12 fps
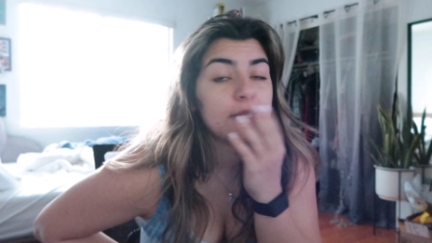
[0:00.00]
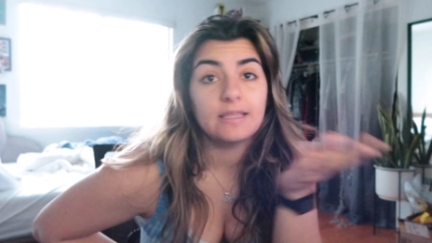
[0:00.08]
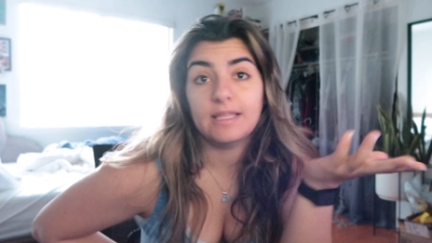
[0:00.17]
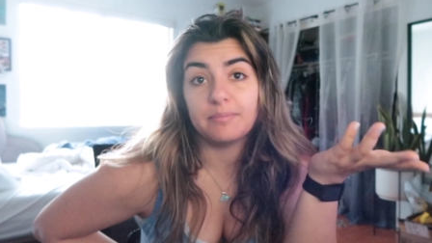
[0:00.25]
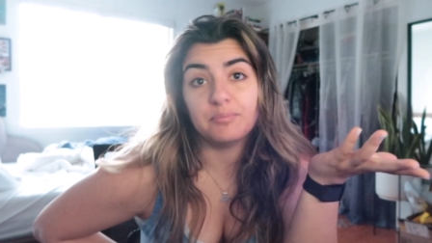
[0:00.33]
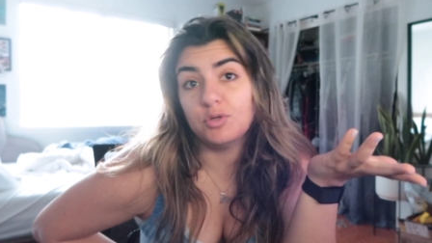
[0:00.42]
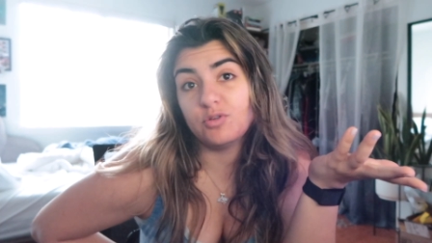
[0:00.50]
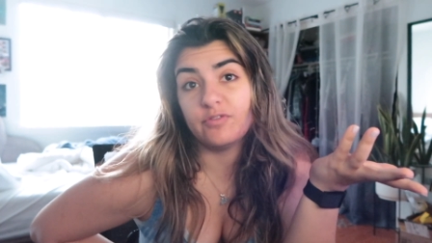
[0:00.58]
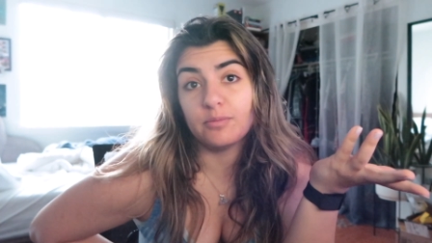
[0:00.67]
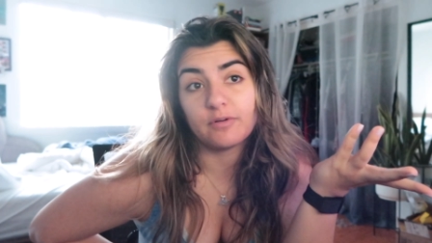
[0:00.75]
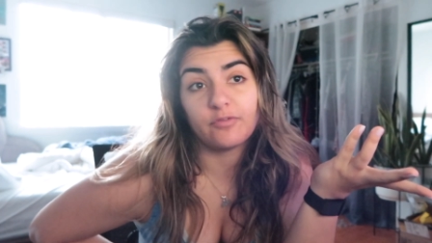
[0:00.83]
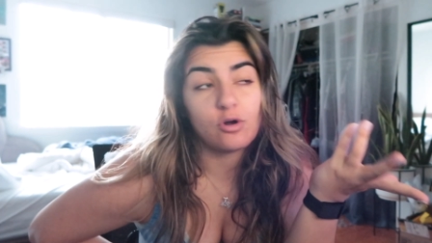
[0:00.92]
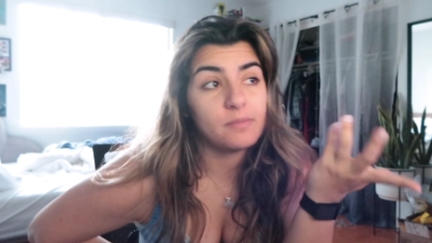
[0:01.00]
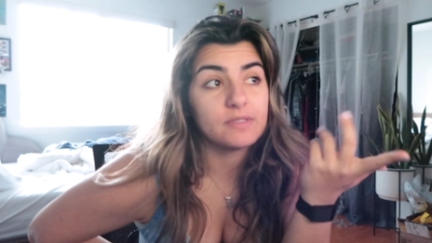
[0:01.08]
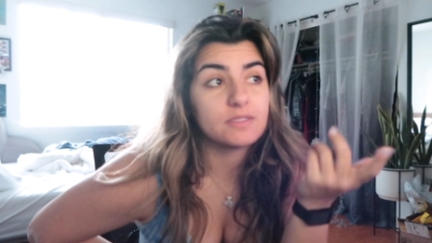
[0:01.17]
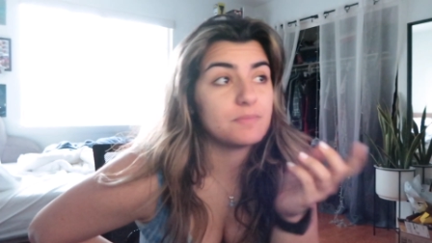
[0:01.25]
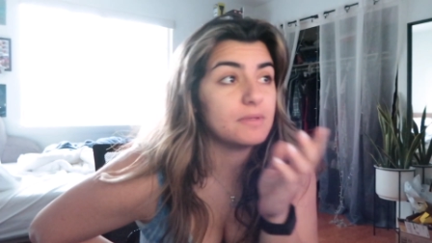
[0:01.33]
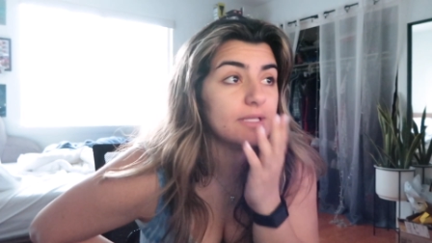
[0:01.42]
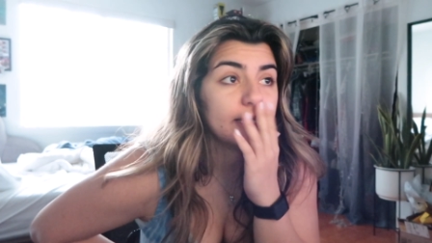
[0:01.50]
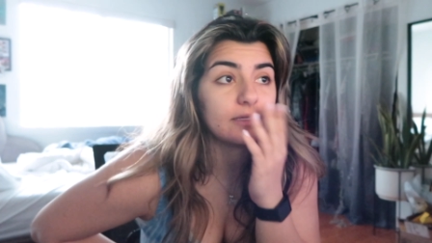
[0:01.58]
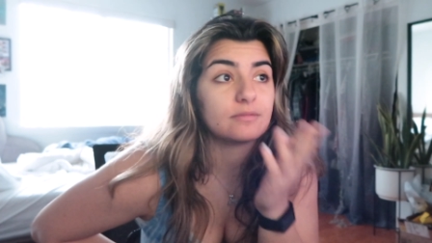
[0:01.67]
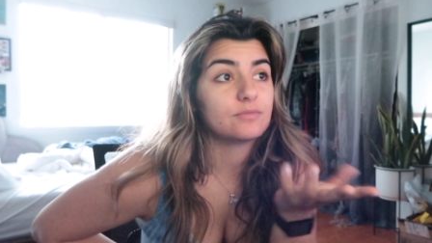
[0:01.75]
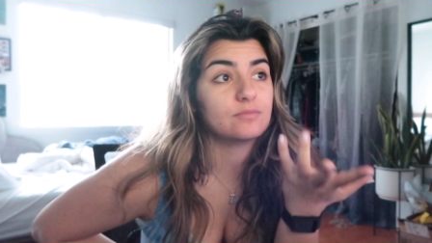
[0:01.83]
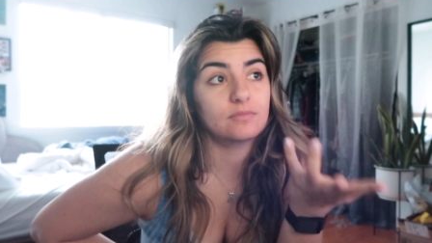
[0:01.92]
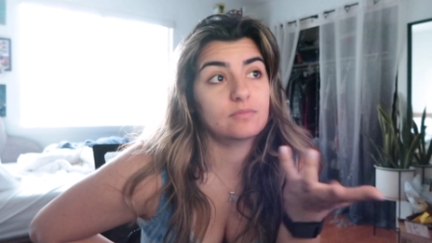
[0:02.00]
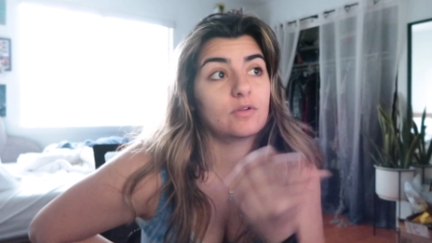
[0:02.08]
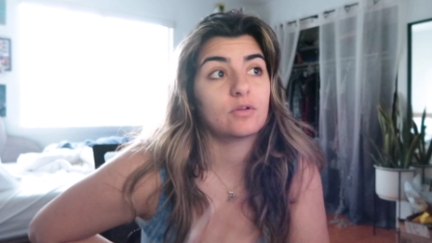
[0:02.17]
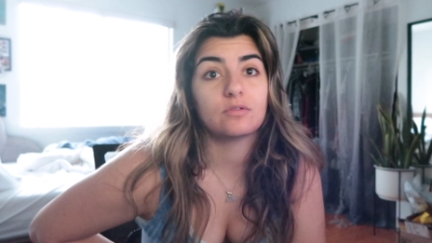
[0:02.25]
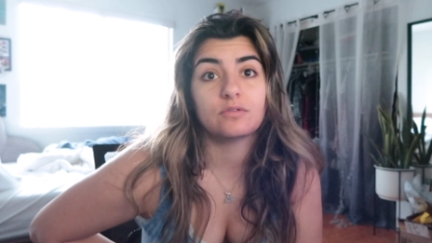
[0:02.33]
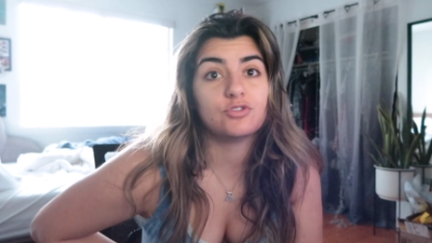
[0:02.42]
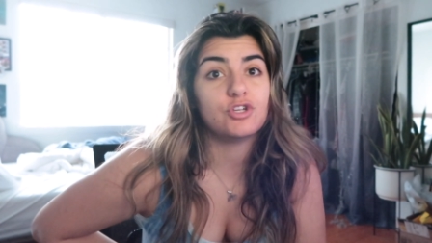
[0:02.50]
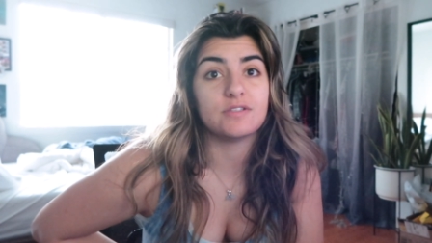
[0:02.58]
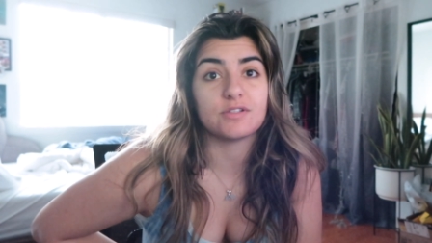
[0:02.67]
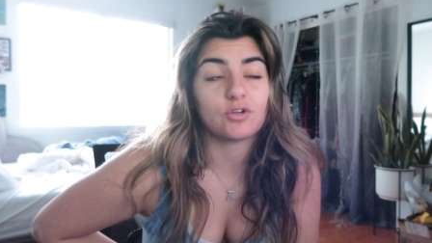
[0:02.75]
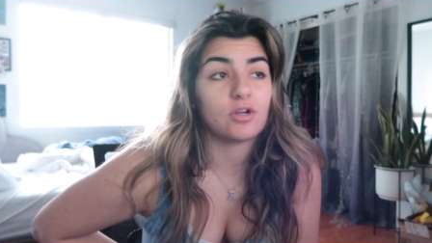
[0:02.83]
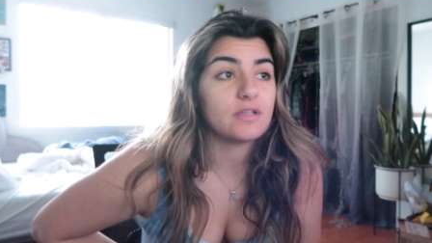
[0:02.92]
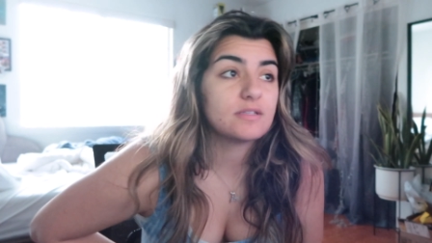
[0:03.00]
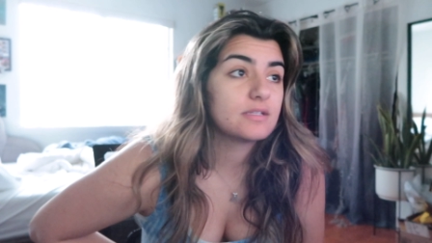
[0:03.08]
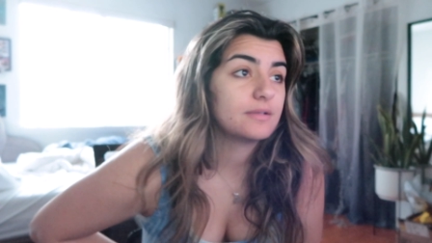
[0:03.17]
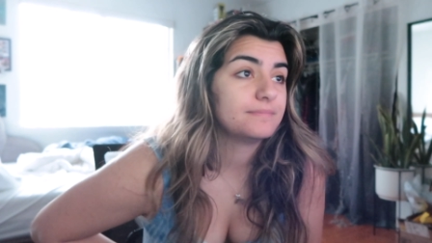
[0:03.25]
Like, beautiful performance, but like, Jesus Christ.